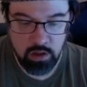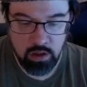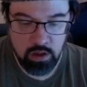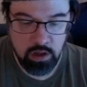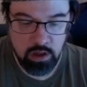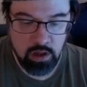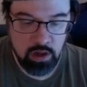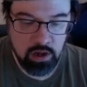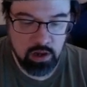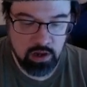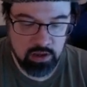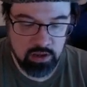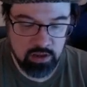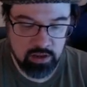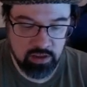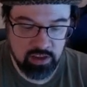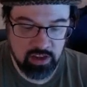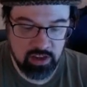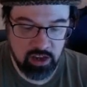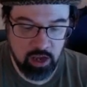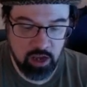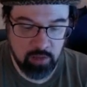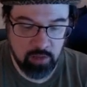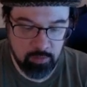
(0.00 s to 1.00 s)
And then they
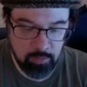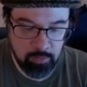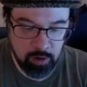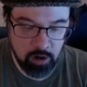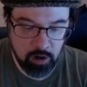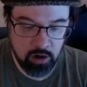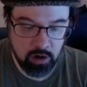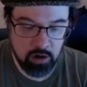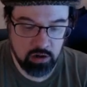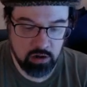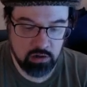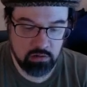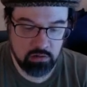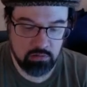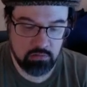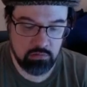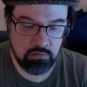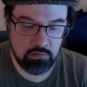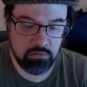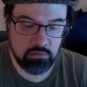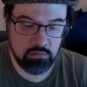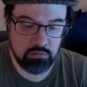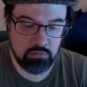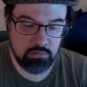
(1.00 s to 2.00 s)
come apart
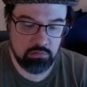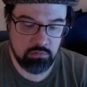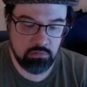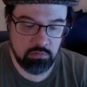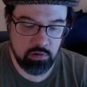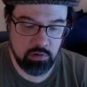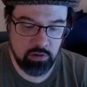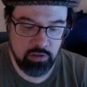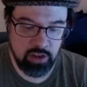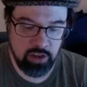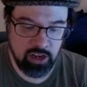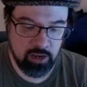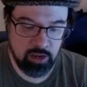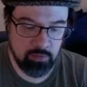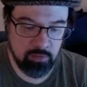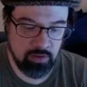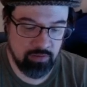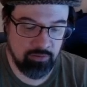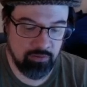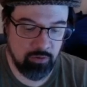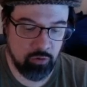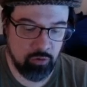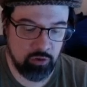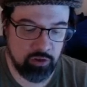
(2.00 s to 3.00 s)
and they can be
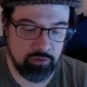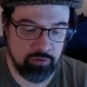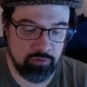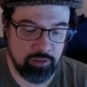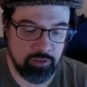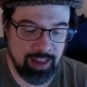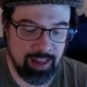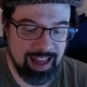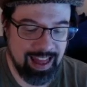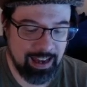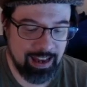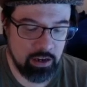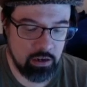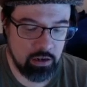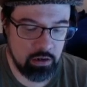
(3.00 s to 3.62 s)
folded flat.